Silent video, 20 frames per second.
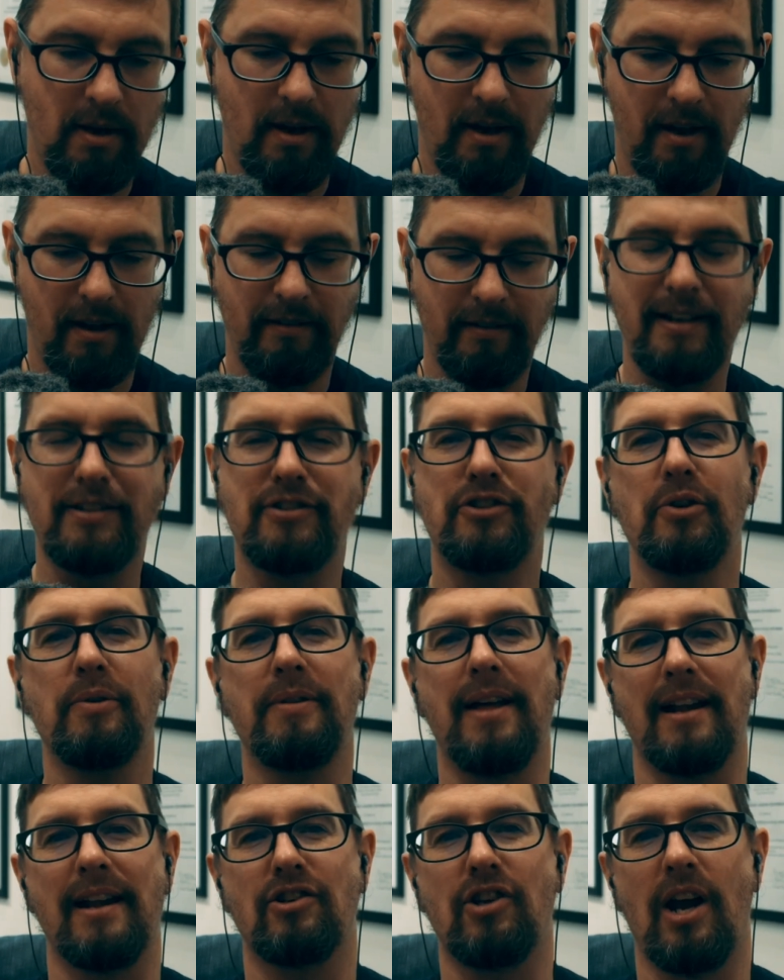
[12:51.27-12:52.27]
Let's do
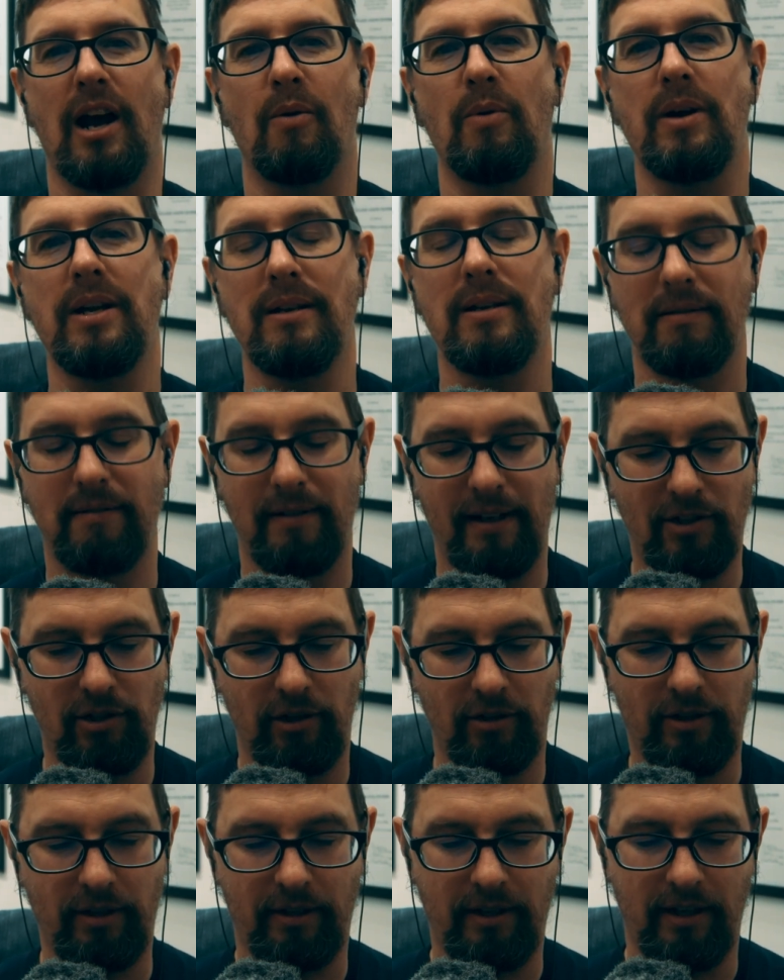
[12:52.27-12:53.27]
that, shall we? Let's
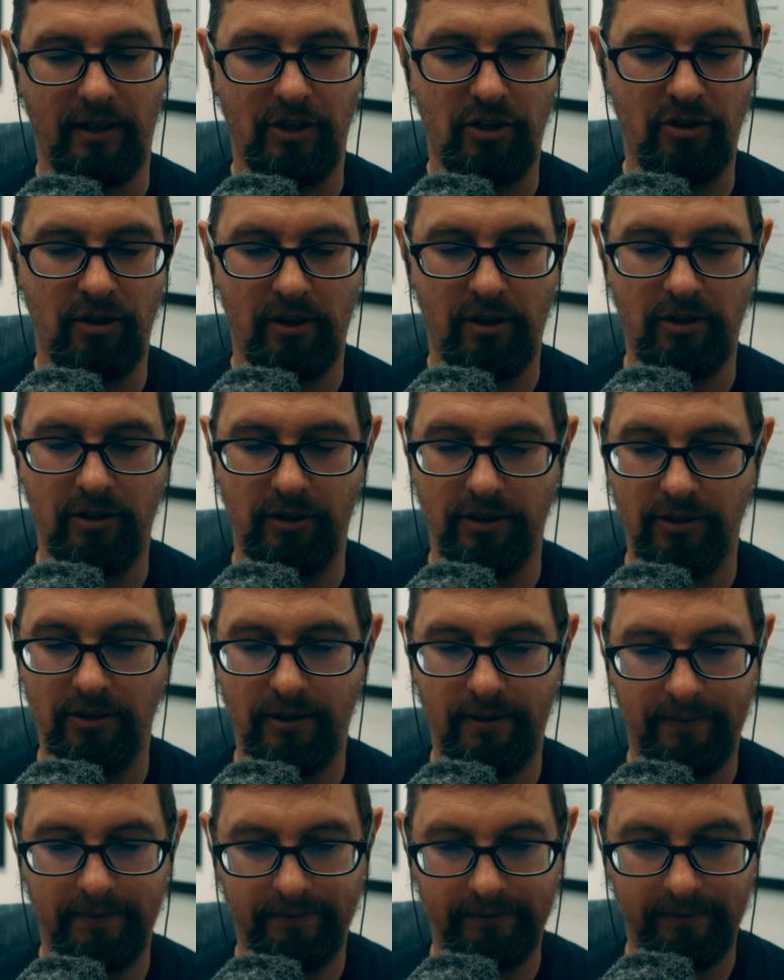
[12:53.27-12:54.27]
look at the instructions.
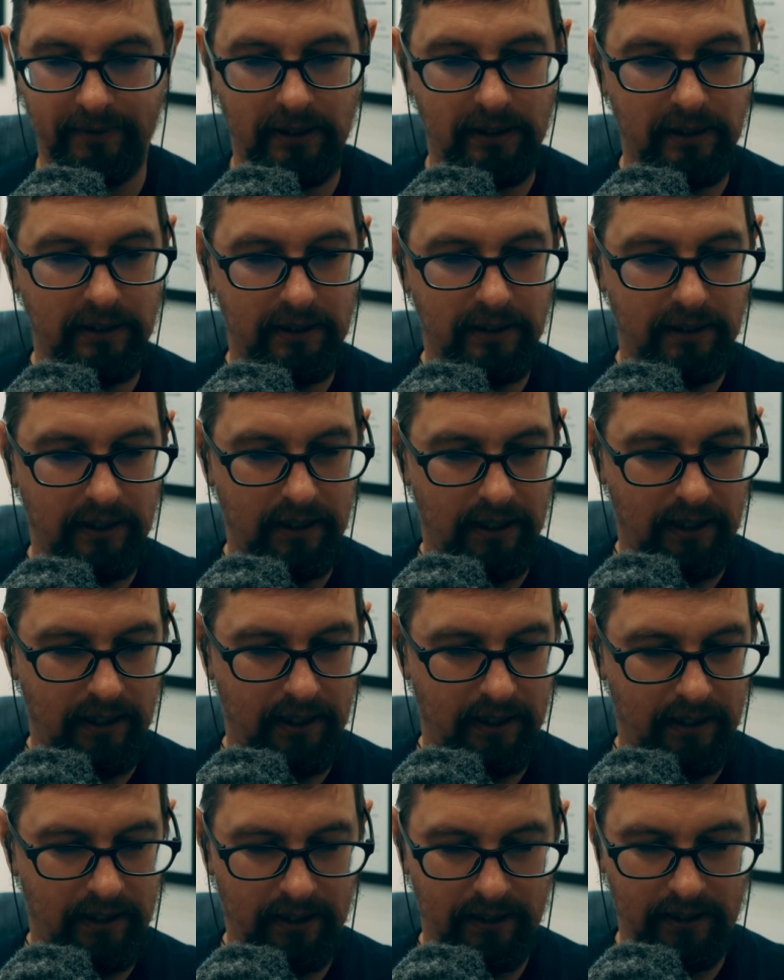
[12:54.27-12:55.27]

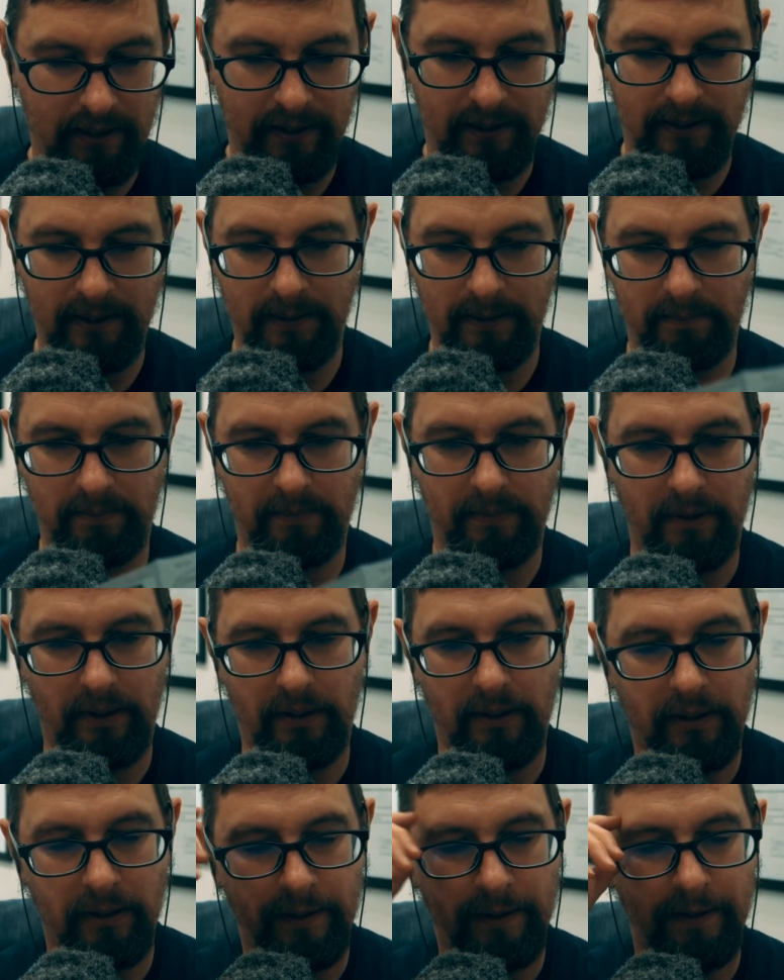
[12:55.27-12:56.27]

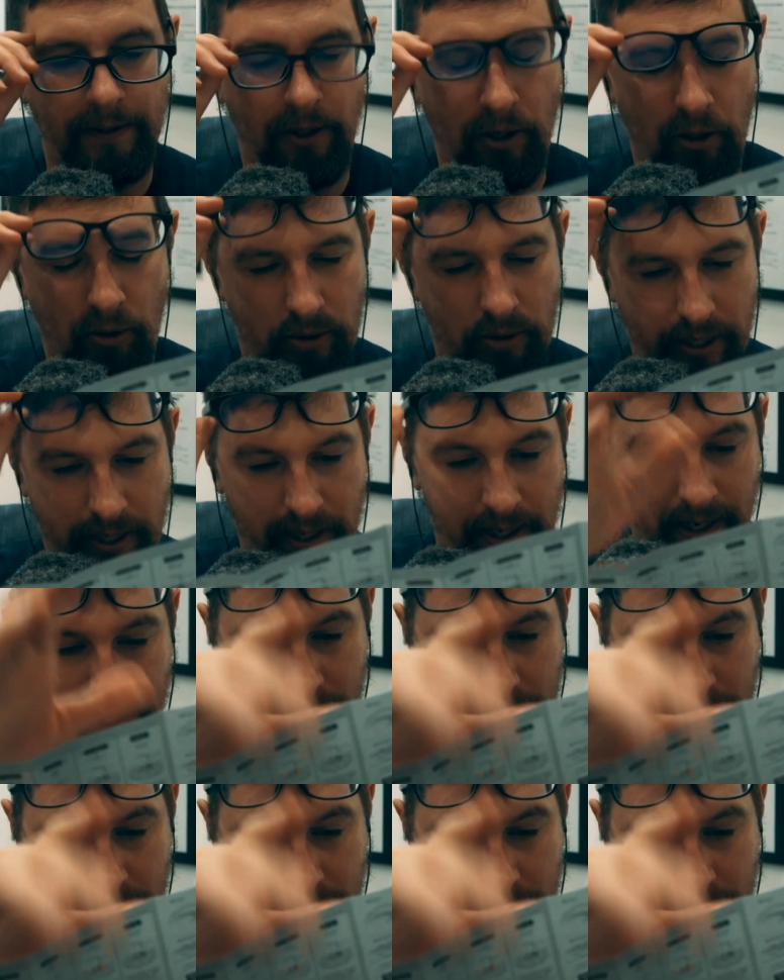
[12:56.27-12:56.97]
Okay,